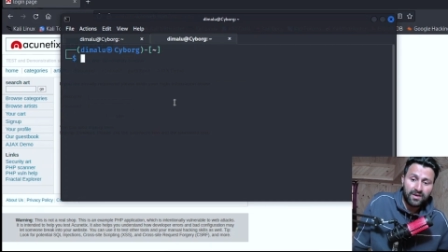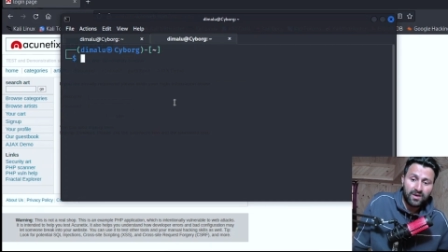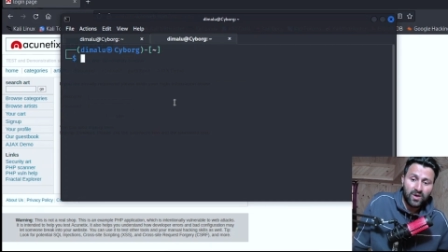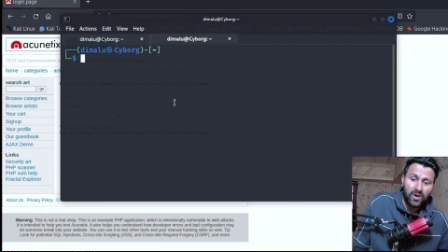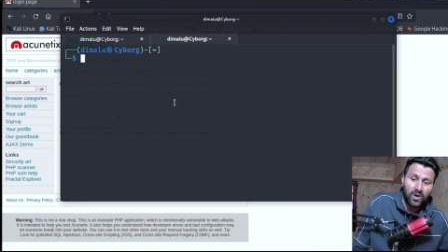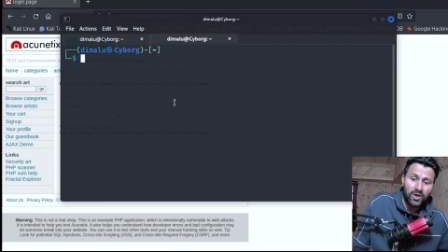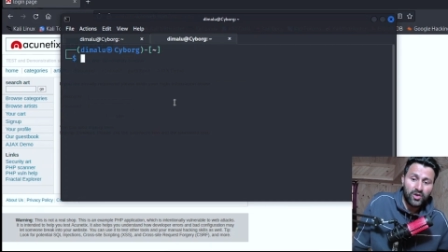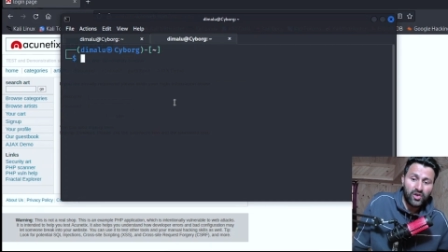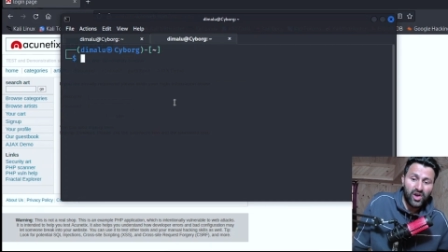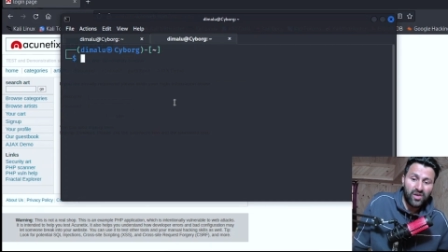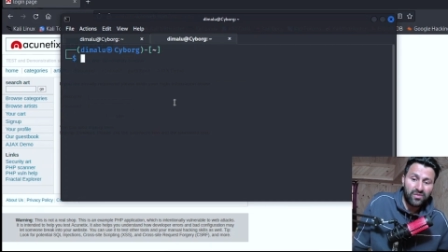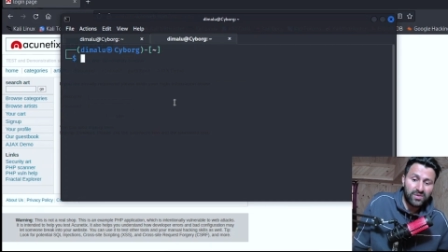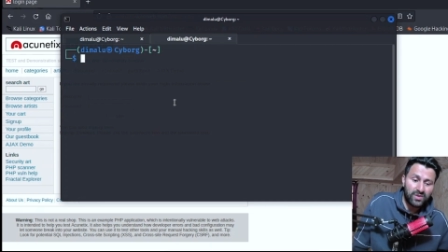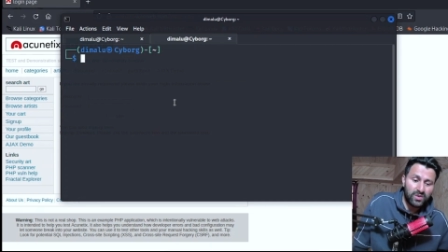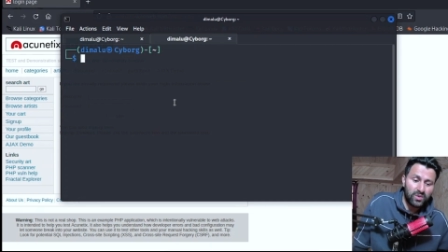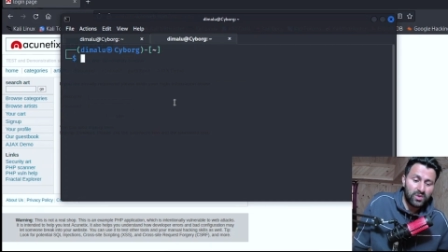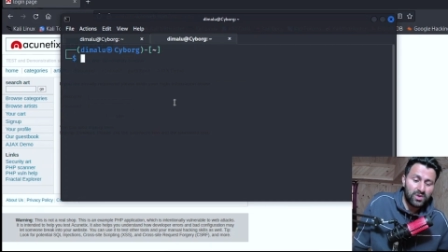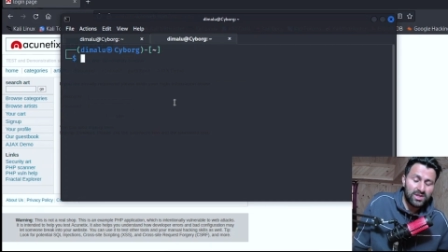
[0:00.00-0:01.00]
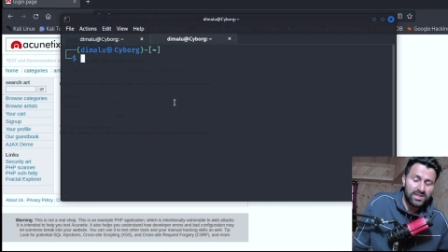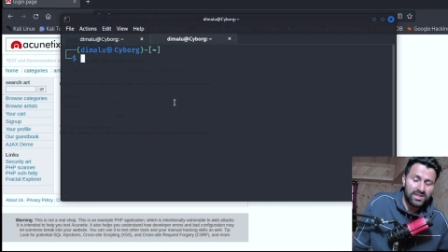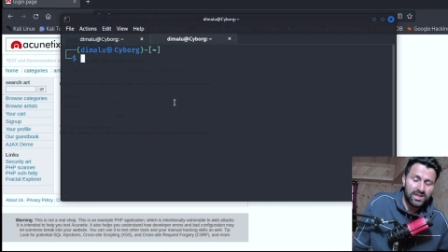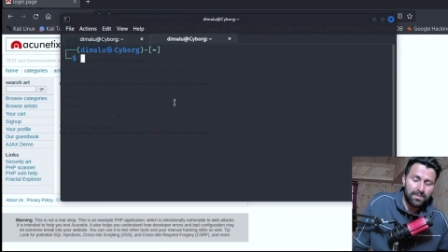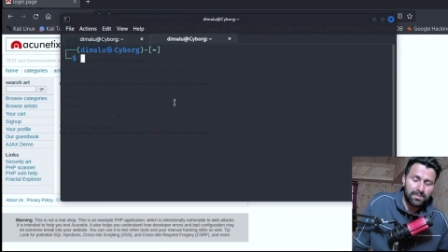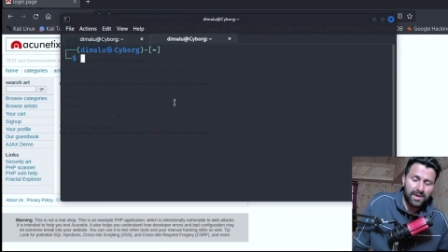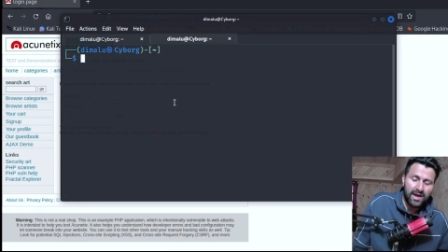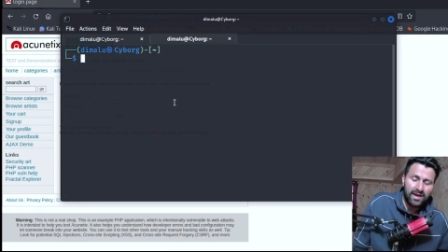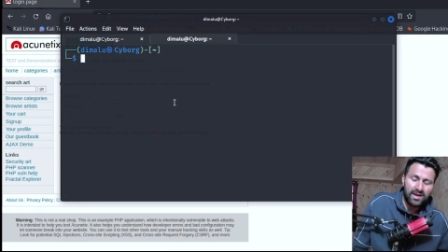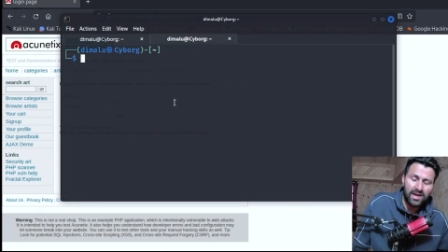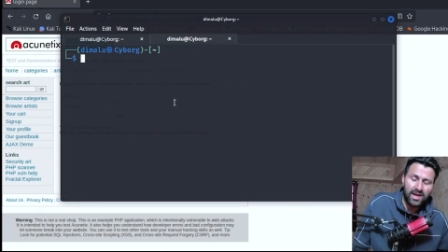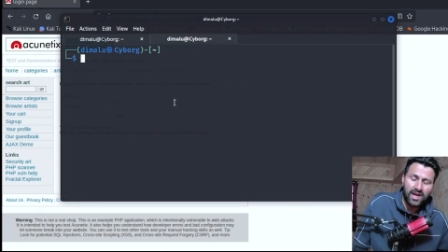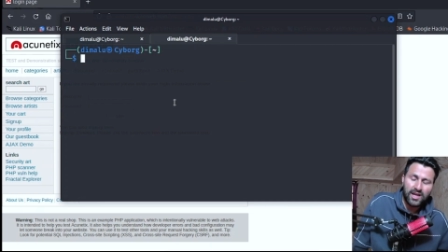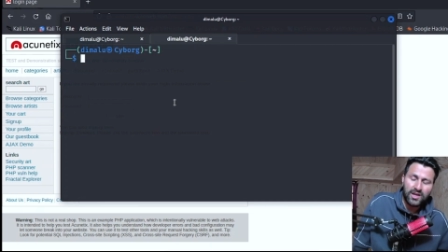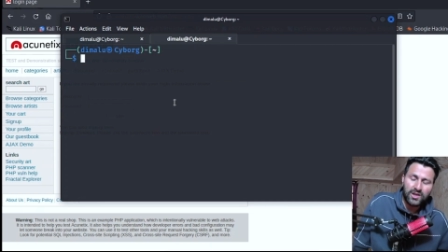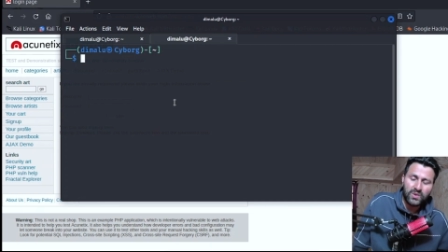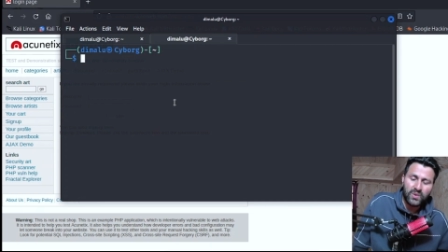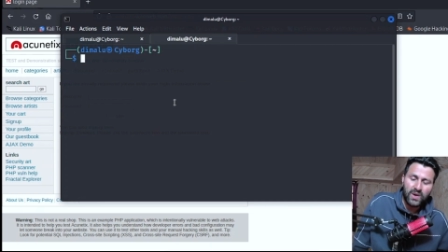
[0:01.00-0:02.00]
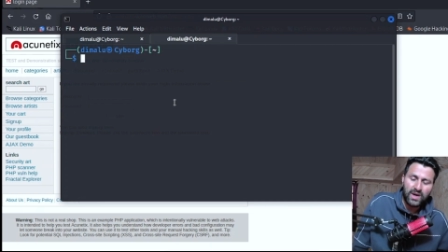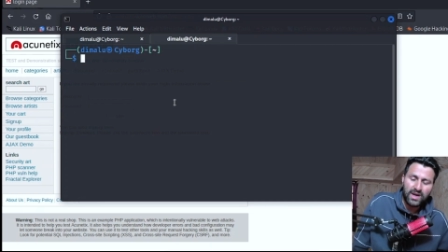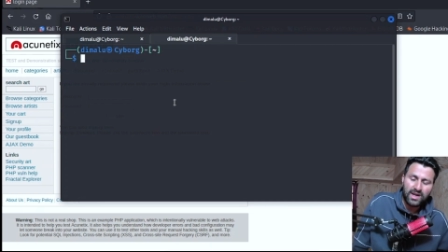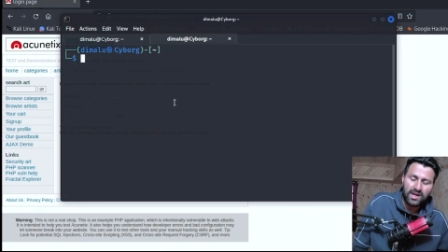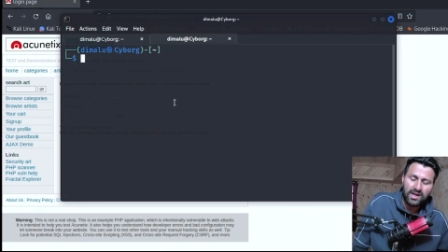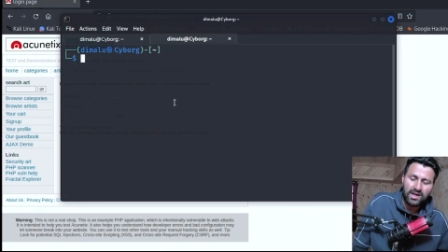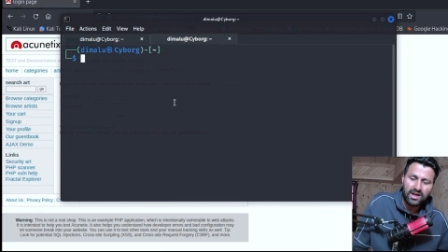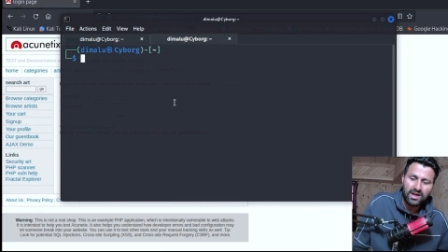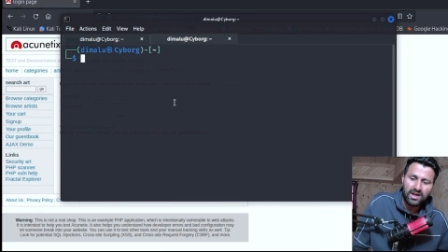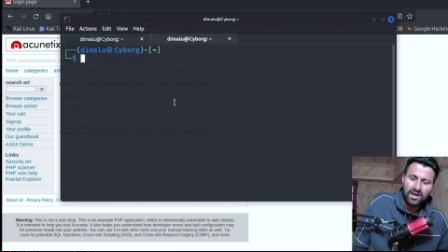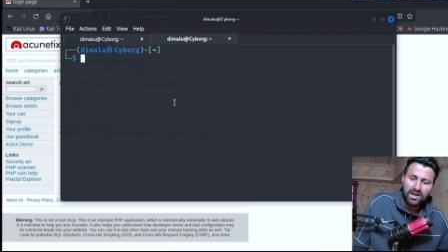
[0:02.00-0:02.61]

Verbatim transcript: All you have to do, supply a U R L,